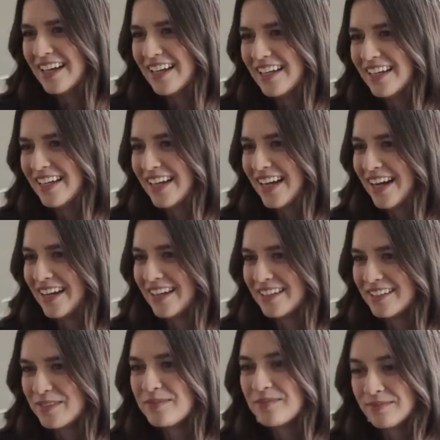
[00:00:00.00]
shyness. Yeah.
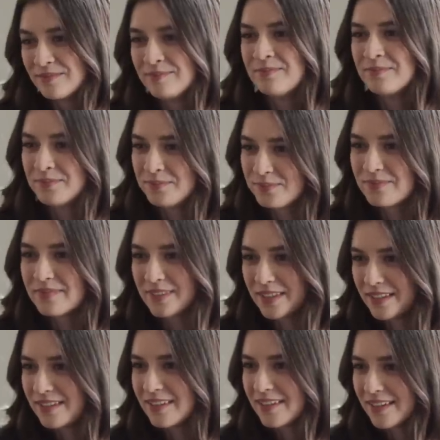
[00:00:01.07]
Mm-hmm.
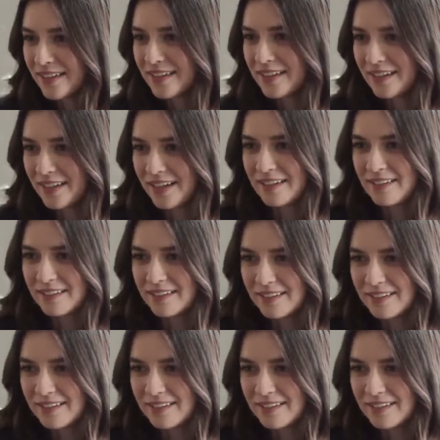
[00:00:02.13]
That's cool. Yeah.